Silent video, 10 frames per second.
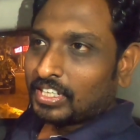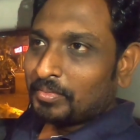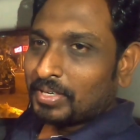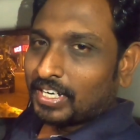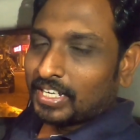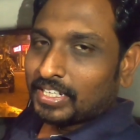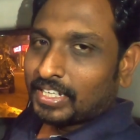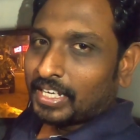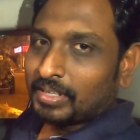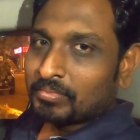Immediately he
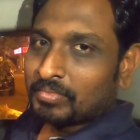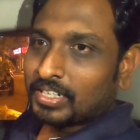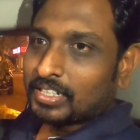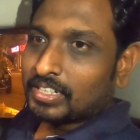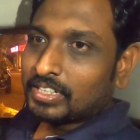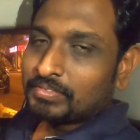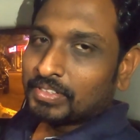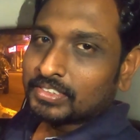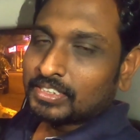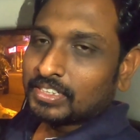came and he
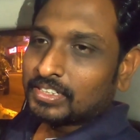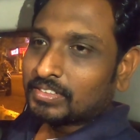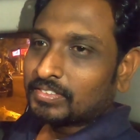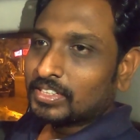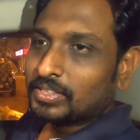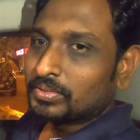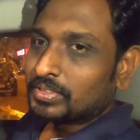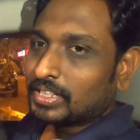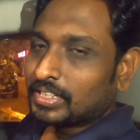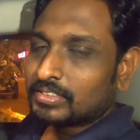fixed it within
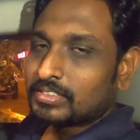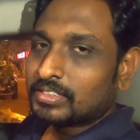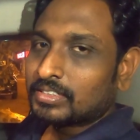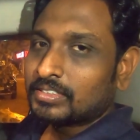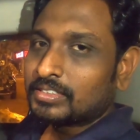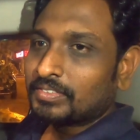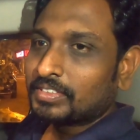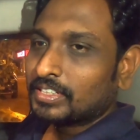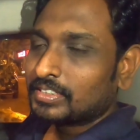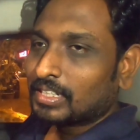2-3 days. So
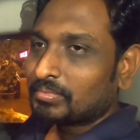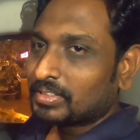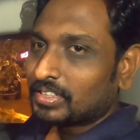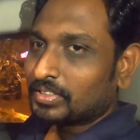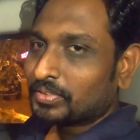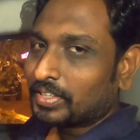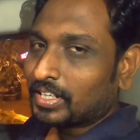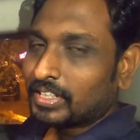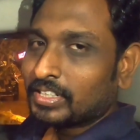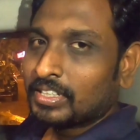everything's happened
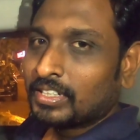quickly.